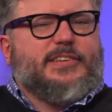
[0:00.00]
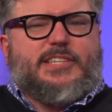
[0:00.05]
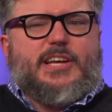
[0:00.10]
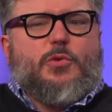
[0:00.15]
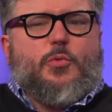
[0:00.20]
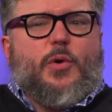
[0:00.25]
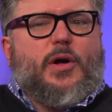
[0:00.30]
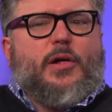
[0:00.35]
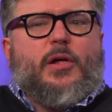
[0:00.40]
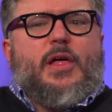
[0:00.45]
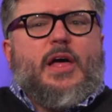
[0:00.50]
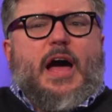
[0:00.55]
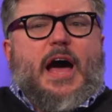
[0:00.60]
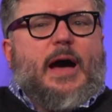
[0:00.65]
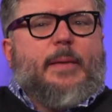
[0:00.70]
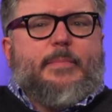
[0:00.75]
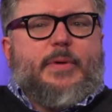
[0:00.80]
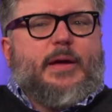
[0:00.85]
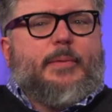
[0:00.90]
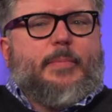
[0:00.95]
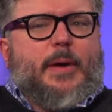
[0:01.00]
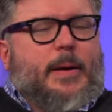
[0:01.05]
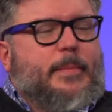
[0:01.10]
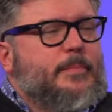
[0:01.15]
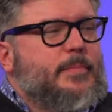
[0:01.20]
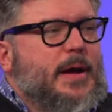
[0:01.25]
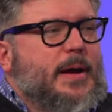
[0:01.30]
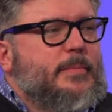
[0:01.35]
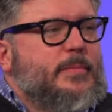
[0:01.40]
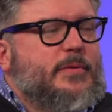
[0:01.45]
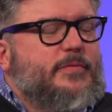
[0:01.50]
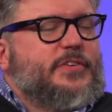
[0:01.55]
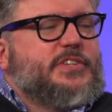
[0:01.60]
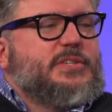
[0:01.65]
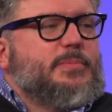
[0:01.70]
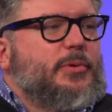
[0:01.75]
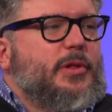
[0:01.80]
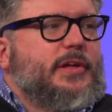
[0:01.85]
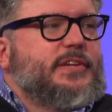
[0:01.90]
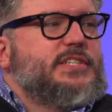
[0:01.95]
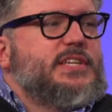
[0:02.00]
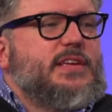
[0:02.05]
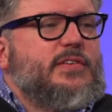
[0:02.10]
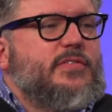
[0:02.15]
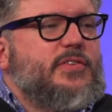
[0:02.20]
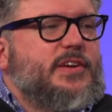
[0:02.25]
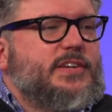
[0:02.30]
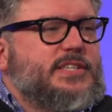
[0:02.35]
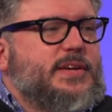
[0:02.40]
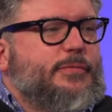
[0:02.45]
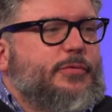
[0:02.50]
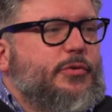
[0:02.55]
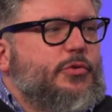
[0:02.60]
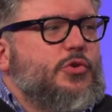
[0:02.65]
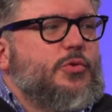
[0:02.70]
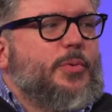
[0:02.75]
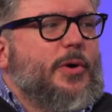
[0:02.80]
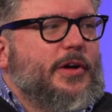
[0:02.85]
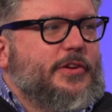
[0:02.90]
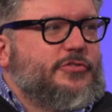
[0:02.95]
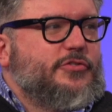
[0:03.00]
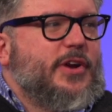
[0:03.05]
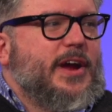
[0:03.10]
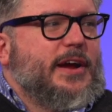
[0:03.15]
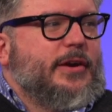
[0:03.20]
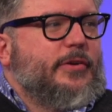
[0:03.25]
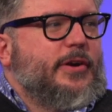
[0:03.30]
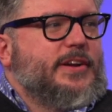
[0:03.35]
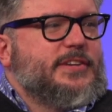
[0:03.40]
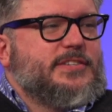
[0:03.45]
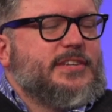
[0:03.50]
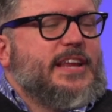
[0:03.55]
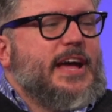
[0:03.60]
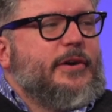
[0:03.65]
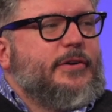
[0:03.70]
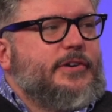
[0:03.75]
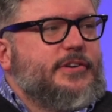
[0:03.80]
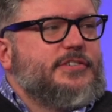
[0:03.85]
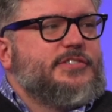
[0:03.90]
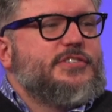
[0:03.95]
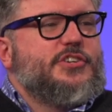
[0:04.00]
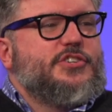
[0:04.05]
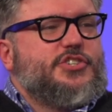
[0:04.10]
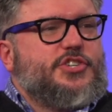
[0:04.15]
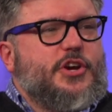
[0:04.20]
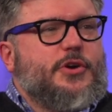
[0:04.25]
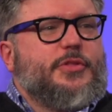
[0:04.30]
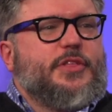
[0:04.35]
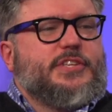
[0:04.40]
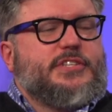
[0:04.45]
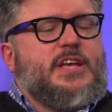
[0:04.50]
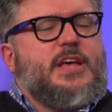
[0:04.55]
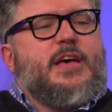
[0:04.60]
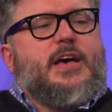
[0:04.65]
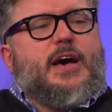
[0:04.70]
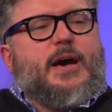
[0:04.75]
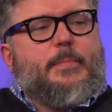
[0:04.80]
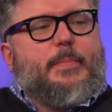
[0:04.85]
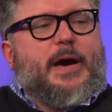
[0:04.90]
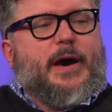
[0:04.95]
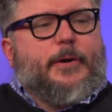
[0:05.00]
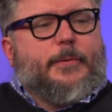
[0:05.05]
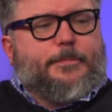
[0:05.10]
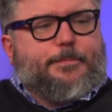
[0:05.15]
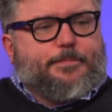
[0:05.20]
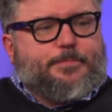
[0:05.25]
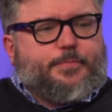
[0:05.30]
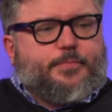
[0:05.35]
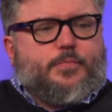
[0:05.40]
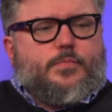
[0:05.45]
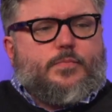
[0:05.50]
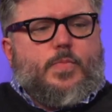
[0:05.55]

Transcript: It's like, well, I'm invisible on TV except for RuPaul's Drag Race, and now here's this show that's about,